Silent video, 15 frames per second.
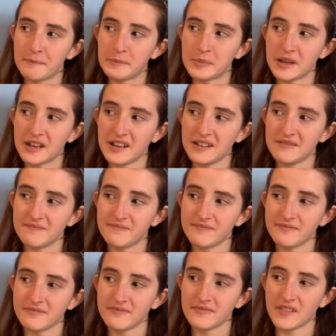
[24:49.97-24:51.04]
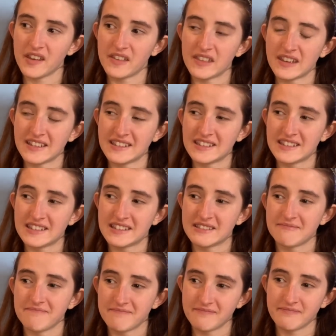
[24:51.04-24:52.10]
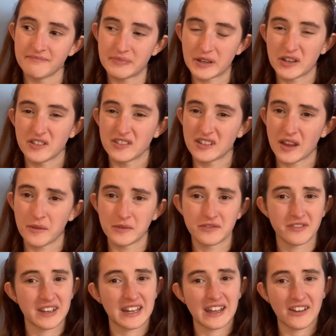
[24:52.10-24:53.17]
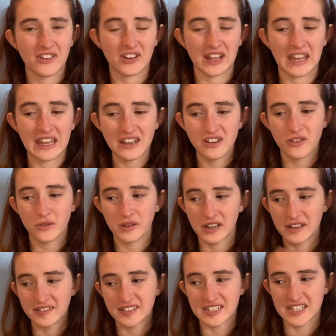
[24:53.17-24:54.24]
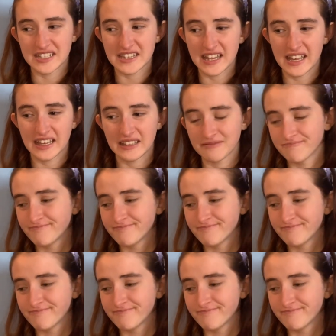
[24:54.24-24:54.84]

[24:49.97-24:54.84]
but that's because I was reading it on a Kindle and I was just like,